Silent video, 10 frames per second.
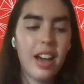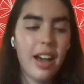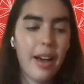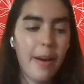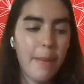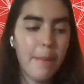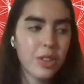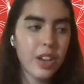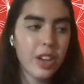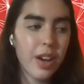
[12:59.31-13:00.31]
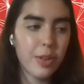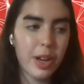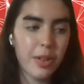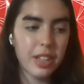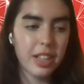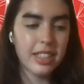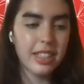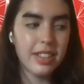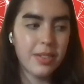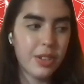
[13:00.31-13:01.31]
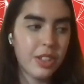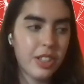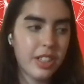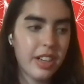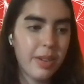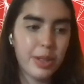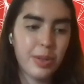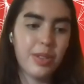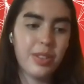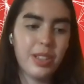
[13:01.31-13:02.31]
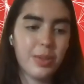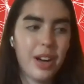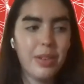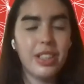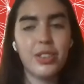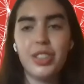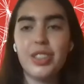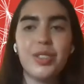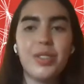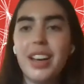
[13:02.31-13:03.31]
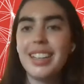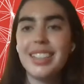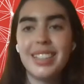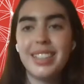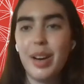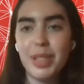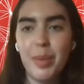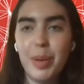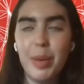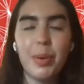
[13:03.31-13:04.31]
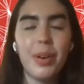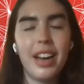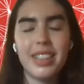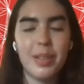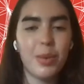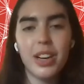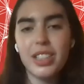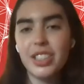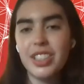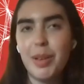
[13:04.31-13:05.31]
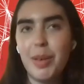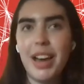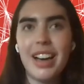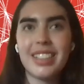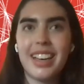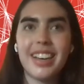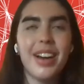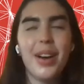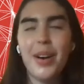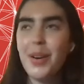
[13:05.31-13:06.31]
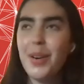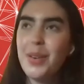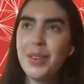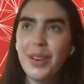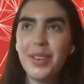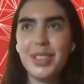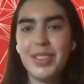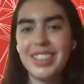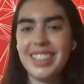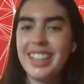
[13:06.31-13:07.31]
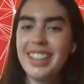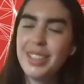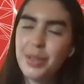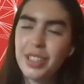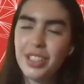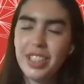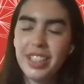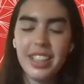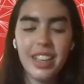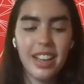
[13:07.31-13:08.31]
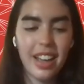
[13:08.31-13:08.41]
So yeah, for my own classes in first year, it was one of those things where I would literally just sit down beside people. I'd ask them questions, maybe ask like, oh, do you understand this question?